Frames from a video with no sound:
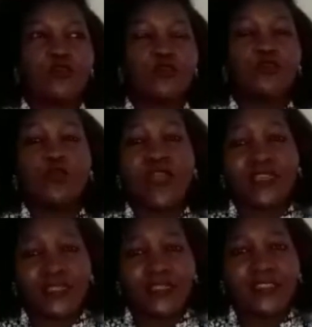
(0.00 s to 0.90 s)
to
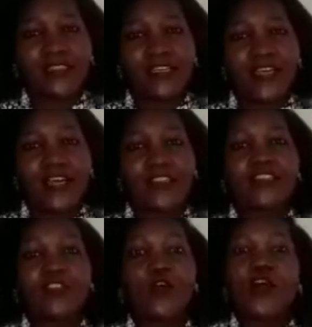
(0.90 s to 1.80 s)
edit, the
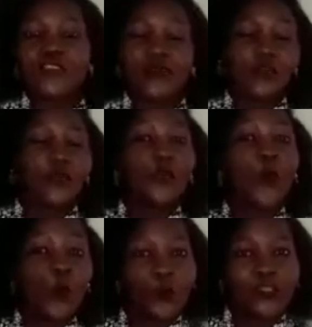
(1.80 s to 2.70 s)
channel has been on
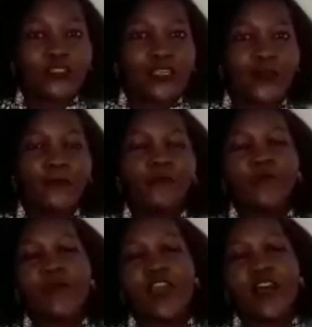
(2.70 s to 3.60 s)
hold,
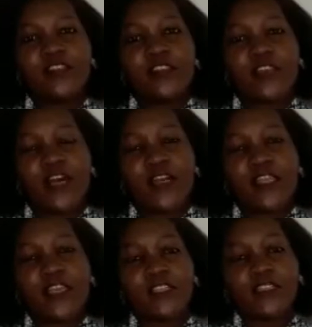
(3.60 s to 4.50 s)
and
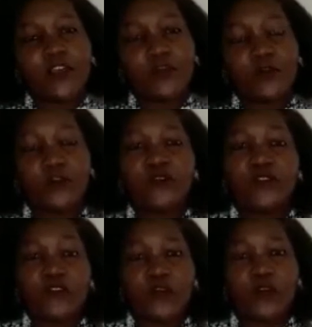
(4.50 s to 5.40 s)
the editor of course
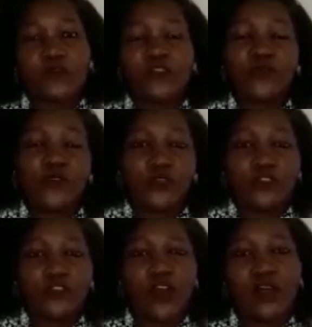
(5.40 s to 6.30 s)
was overwhelmed. Told me,
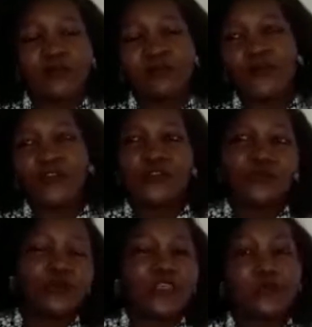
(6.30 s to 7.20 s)
Racheal, I'm going to
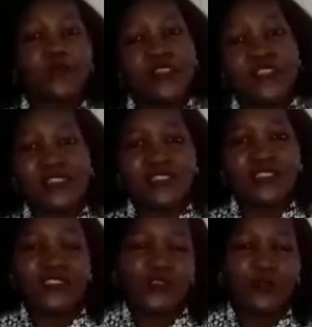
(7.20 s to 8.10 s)
be a
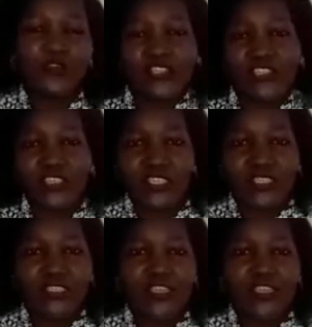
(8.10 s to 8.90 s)
bit, ish,